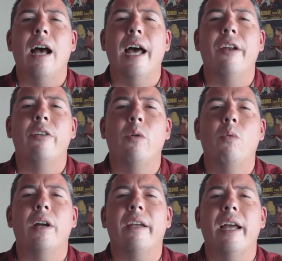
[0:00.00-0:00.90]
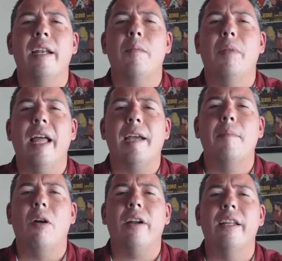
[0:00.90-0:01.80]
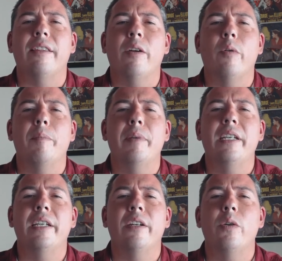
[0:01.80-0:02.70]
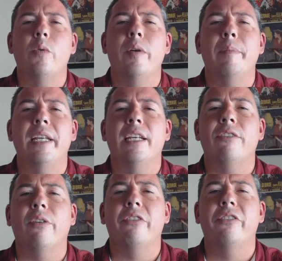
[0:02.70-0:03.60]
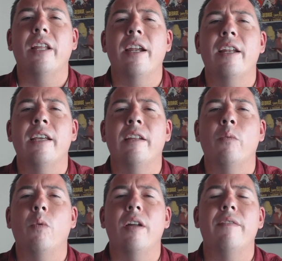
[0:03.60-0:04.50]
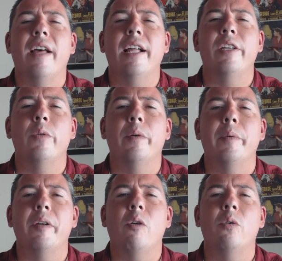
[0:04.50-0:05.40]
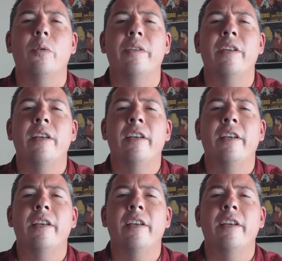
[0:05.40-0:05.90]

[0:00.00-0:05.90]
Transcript: I don't know what kind of black market there would be and who would be interested in it and what value it would hold.